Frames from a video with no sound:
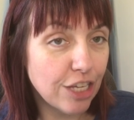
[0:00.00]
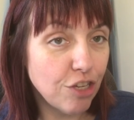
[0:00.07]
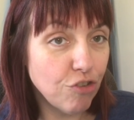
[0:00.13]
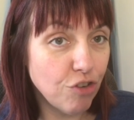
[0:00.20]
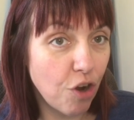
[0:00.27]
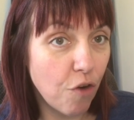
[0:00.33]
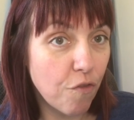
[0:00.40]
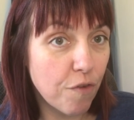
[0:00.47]

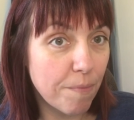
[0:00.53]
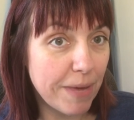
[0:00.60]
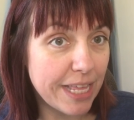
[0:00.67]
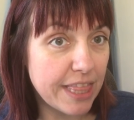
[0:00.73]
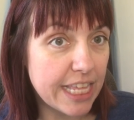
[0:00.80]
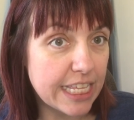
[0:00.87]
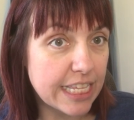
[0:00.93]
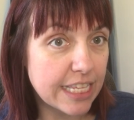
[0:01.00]
you know from
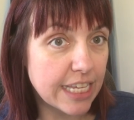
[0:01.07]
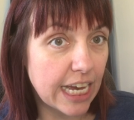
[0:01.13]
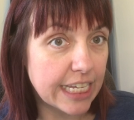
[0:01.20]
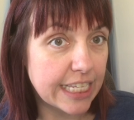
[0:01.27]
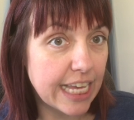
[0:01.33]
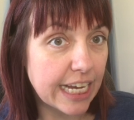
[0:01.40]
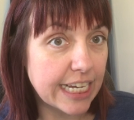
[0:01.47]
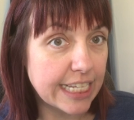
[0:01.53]
it, This Is
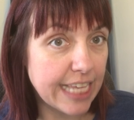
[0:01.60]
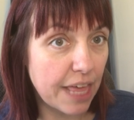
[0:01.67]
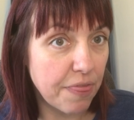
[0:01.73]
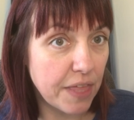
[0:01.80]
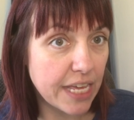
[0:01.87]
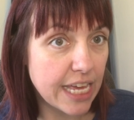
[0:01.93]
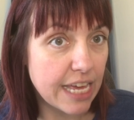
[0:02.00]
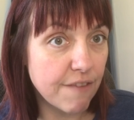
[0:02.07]
Us because I
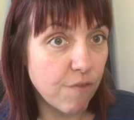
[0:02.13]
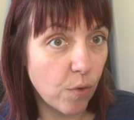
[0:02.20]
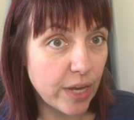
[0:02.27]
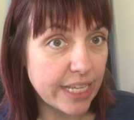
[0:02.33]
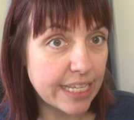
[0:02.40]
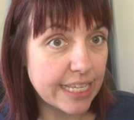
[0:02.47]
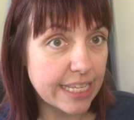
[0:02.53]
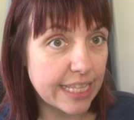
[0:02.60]
think he
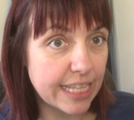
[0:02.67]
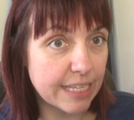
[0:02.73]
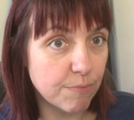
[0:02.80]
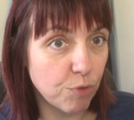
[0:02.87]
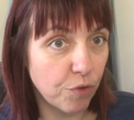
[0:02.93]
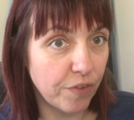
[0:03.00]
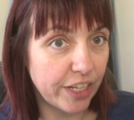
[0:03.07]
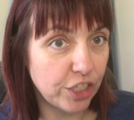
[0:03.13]
voices in this
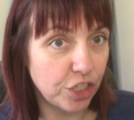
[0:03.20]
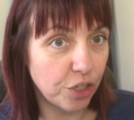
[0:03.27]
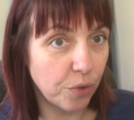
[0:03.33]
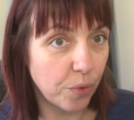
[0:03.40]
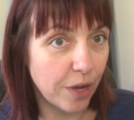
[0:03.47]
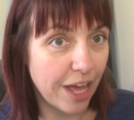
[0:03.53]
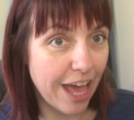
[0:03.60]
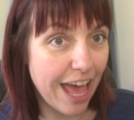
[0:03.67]
movie too
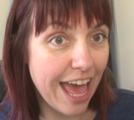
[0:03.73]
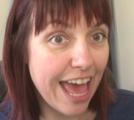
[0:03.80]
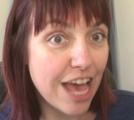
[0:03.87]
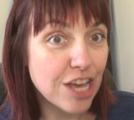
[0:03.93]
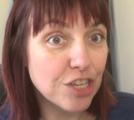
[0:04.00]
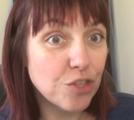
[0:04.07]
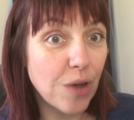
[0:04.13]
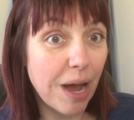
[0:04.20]

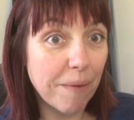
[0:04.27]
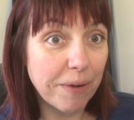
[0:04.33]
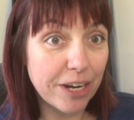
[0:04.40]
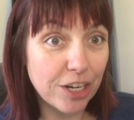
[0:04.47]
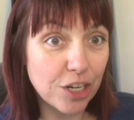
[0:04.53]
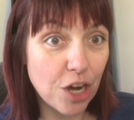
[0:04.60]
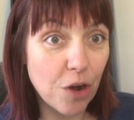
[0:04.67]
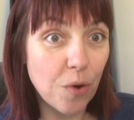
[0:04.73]
so I'm
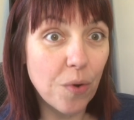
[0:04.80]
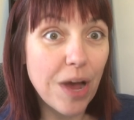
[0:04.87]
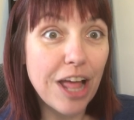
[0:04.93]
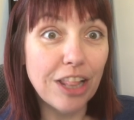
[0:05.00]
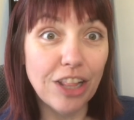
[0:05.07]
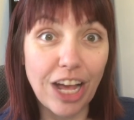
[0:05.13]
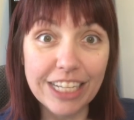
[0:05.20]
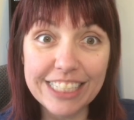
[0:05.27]
gonna go
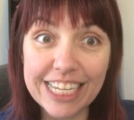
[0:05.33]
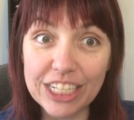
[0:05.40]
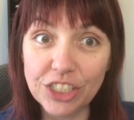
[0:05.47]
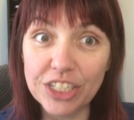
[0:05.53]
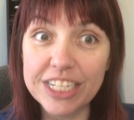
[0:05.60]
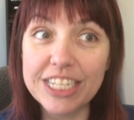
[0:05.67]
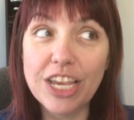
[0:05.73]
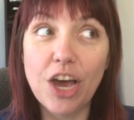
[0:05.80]
Los
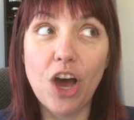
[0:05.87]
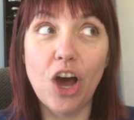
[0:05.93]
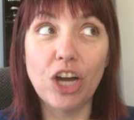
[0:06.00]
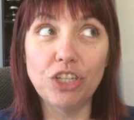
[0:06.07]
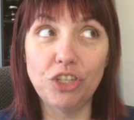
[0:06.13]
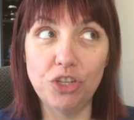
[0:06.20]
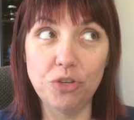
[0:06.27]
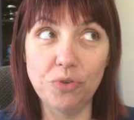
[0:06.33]
Angeles
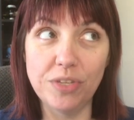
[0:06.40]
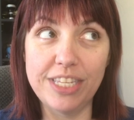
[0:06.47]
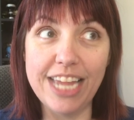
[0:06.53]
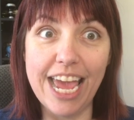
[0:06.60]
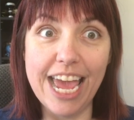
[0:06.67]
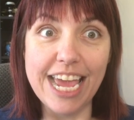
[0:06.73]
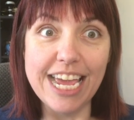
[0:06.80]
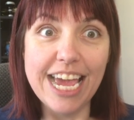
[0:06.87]
on
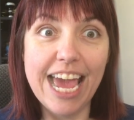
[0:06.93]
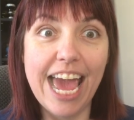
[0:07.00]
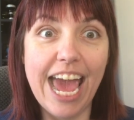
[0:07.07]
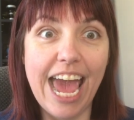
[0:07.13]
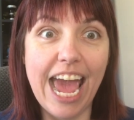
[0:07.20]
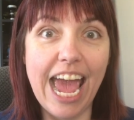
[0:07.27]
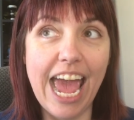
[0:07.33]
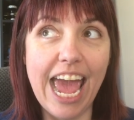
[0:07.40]
Tuesday
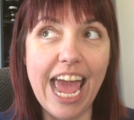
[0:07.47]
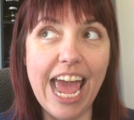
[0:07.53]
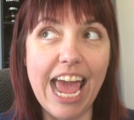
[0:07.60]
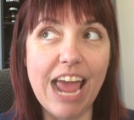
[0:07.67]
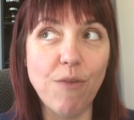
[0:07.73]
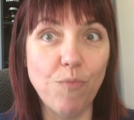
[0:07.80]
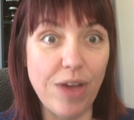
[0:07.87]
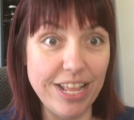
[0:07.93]

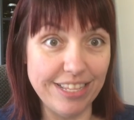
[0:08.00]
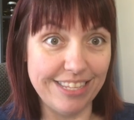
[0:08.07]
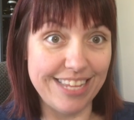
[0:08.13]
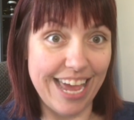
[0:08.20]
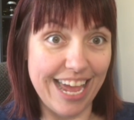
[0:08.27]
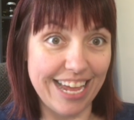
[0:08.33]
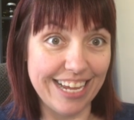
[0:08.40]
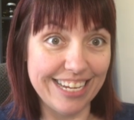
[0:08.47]
and
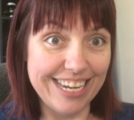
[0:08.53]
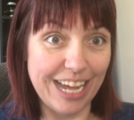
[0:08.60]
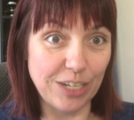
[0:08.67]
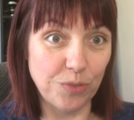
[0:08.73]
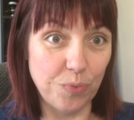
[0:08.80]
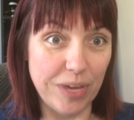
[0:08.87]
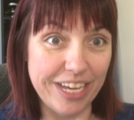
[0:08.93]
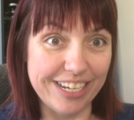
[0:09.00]
Wednesday
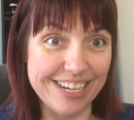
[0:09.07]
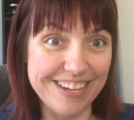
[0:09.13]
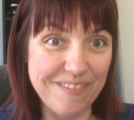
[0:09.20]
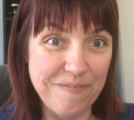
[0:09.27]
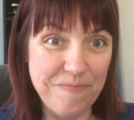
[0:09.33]
next week